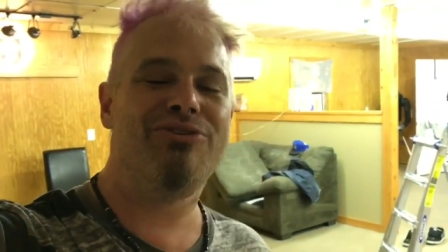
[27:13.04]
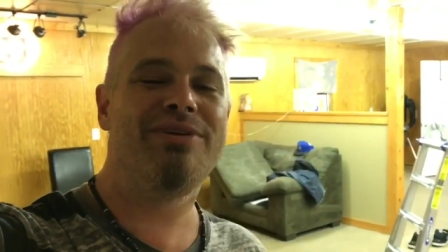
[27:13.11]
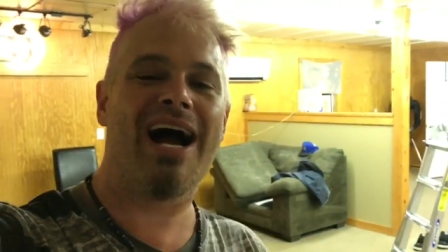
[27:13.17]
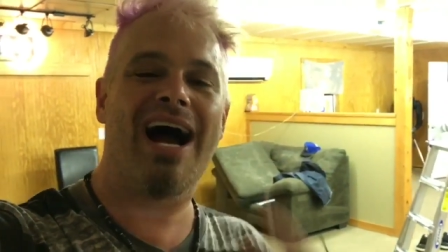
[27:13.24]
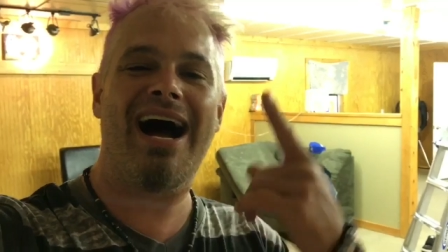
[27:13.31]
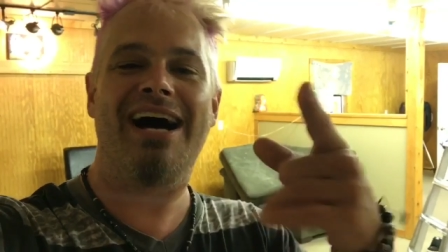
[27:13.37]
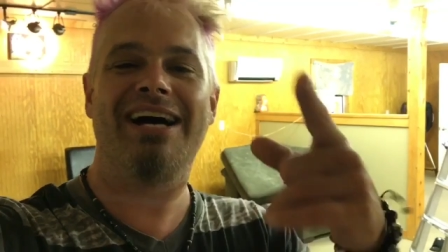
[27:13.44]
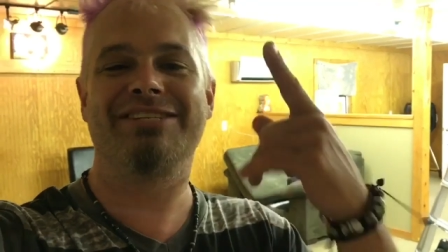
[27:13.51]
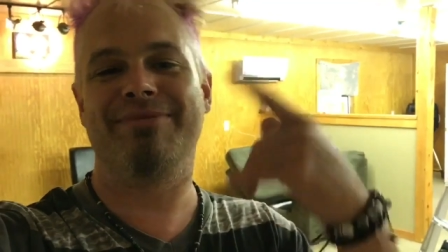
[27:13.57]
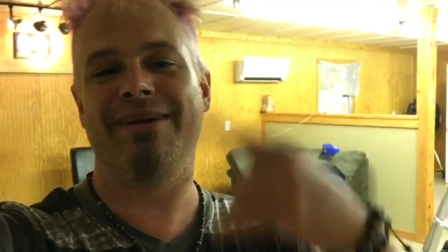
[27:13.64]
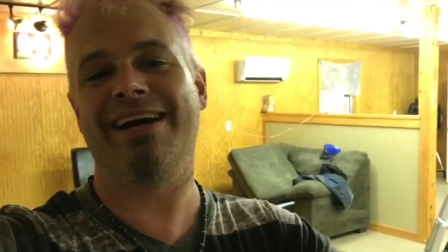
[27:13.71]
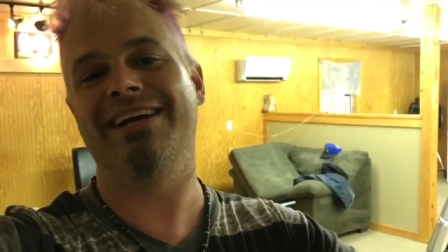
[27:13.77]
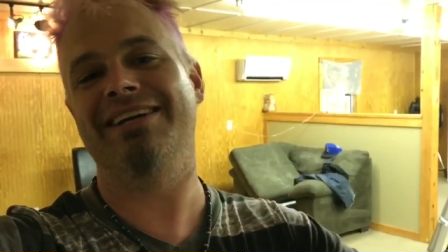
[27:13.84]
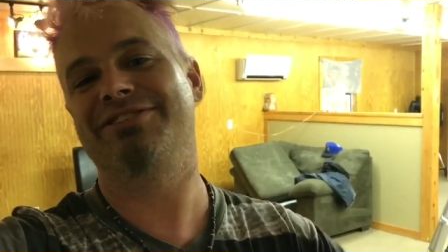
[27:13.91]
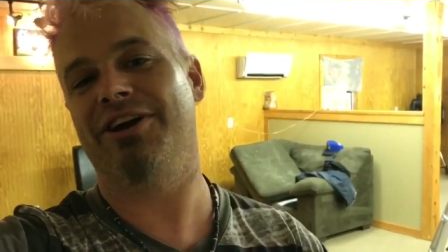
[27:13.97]
you guys,
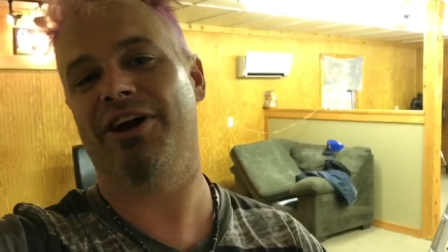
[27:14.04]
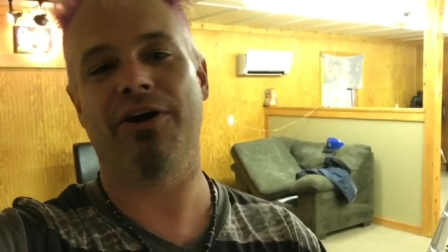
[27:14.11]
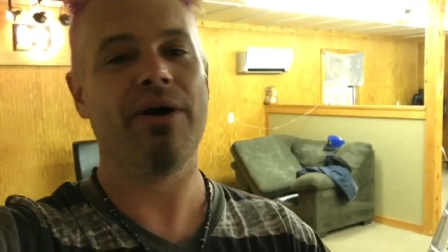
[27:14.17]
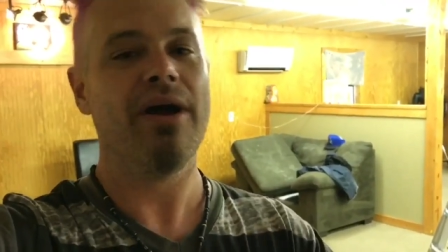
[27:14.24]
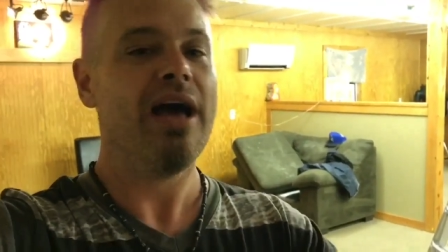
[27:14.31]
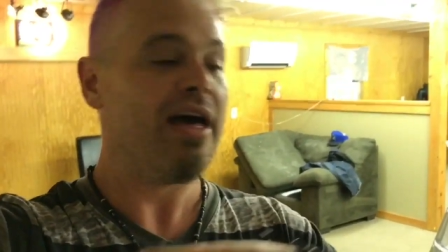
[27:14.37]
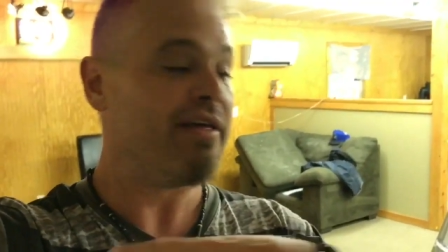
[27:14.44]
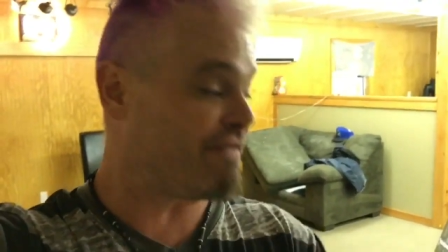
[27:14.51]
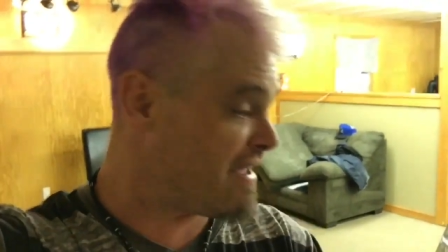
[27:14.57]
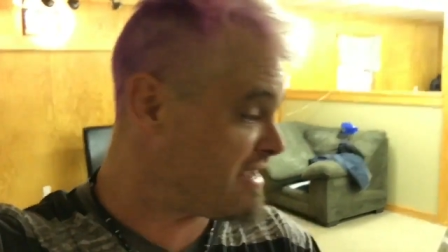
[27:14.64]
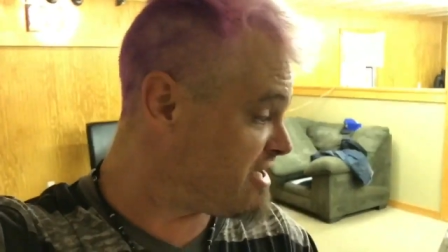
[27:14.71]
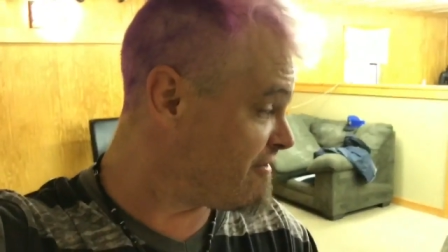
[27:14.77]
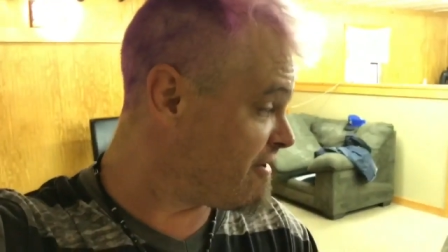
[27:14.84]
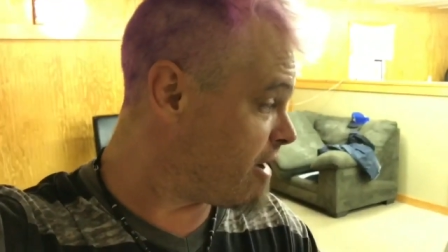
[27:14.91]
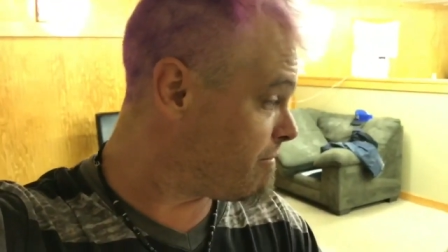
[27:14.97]
man. So
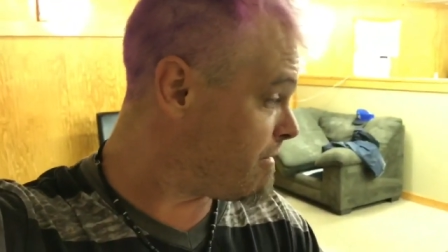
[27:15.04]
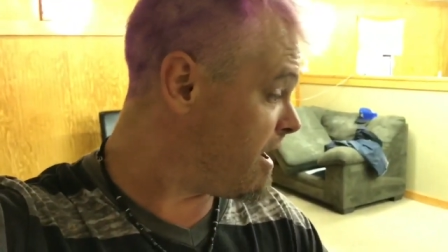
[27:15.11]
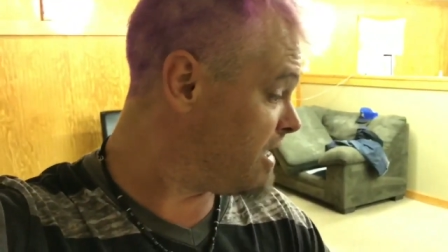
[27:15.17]
thank you very